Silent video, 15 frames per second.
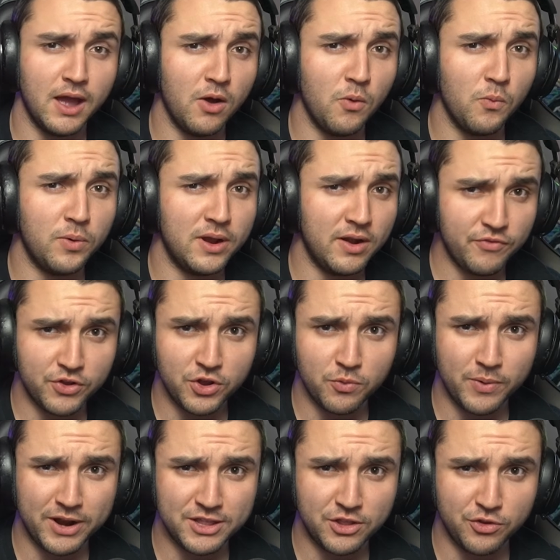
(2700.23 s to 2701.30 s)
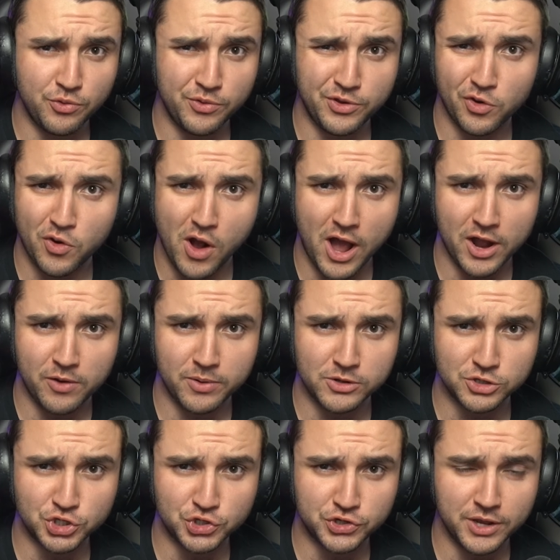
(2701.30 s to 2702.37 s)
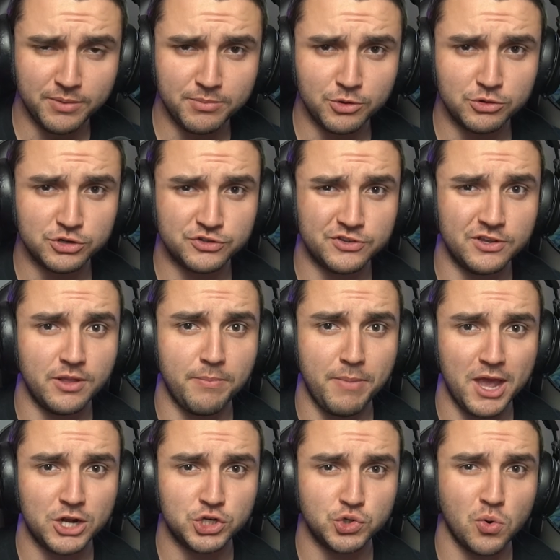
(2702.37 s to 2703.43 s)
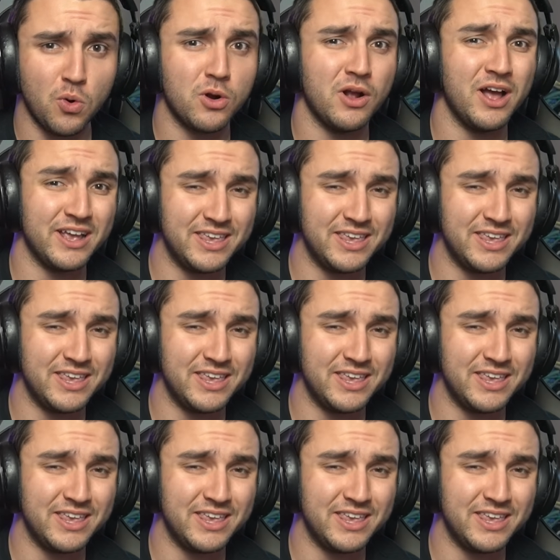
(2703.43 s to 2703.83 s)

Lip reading: Now, whenever you're ready to do your IRL stream, you just need to make sure,